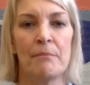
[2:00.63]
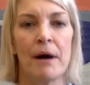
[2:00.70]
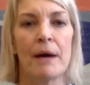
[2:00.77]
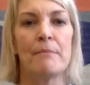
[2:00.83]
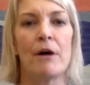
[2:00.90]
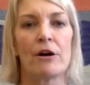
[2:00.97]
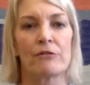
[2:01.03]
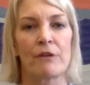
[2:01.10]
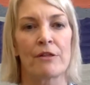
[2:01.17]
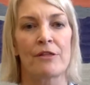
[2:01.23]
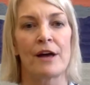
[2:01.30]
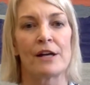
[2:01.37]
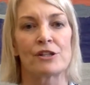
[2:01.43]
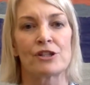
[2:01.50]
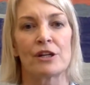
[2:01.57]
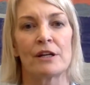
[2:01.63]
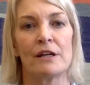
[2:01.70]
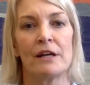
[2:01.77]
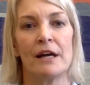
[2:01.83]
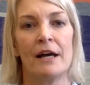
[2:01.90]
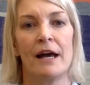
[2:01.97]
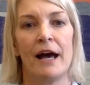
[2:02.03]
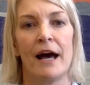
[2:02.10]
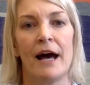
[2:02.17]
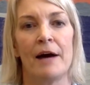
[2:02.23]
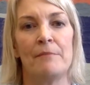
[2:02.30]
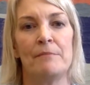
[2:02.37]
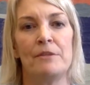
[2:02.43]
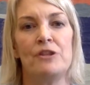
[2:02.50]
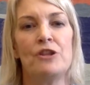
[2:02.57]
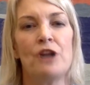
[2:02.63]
by Margaret Thatcher um,